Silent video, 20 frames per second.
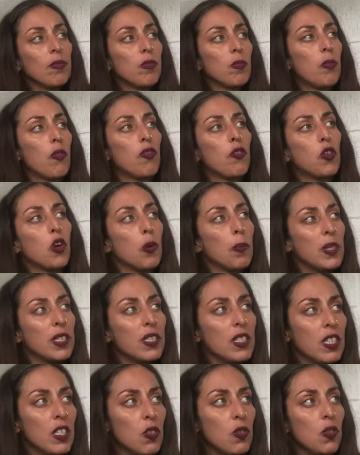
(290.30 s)

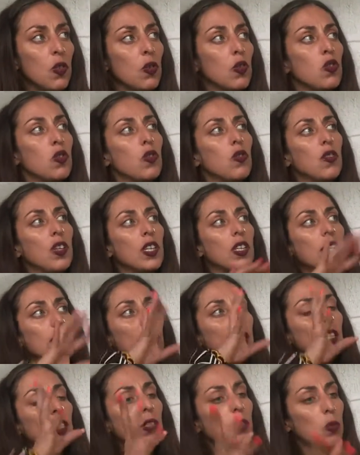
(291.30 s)
Performance is also
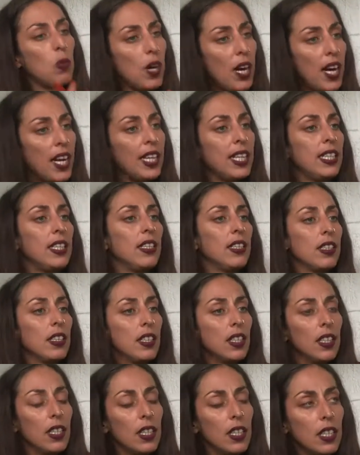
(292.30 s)
very wide.
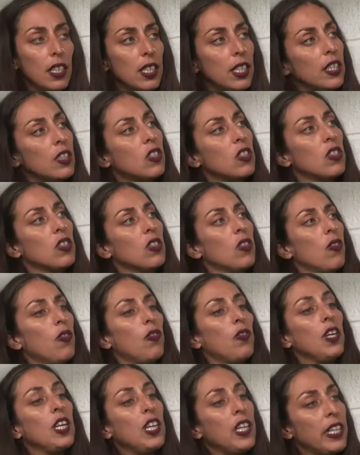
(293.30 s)
It's the
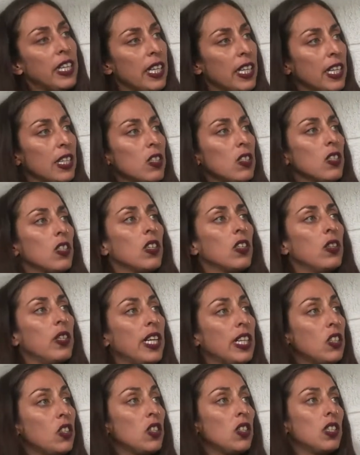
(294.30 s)
feeling, it's the
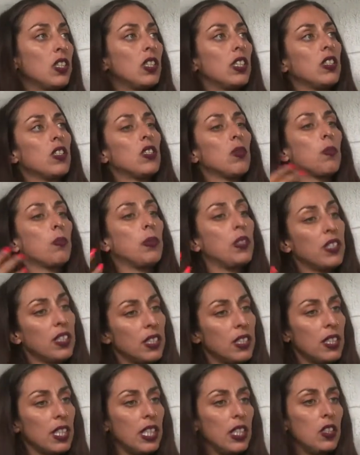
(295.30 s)
connection, it's the
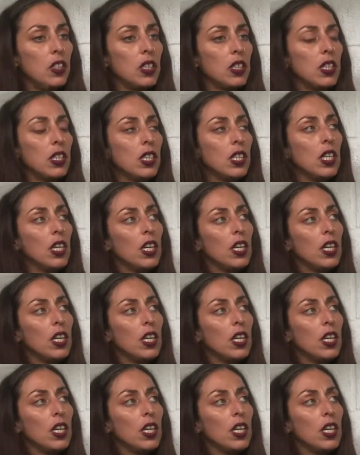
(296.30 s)
presentation.